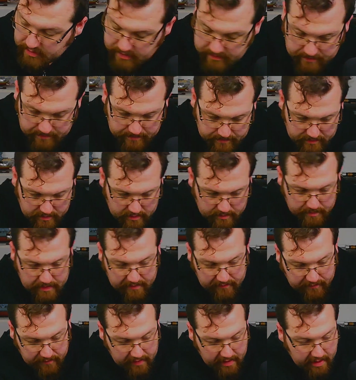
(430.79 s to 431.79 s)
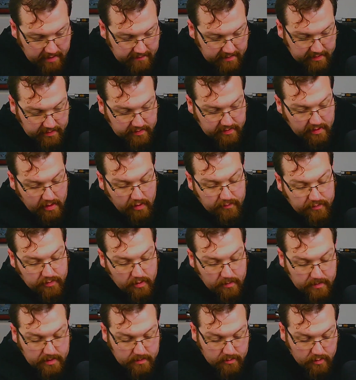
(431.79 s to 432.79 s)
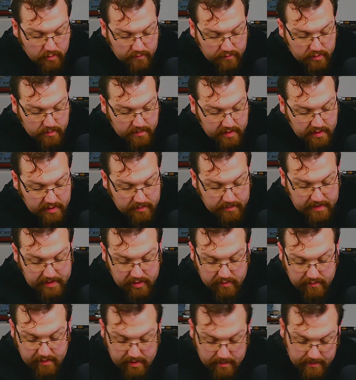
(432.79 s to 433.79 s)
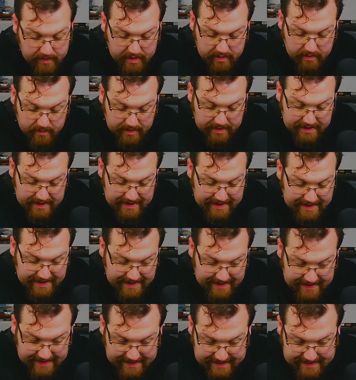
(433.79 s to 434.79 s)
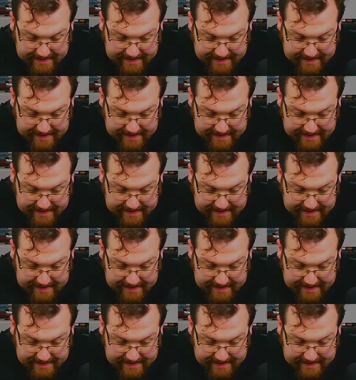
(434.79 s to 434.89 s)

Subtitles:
Spitfire itself. So I'm going to move some of these bits around because I'm going to need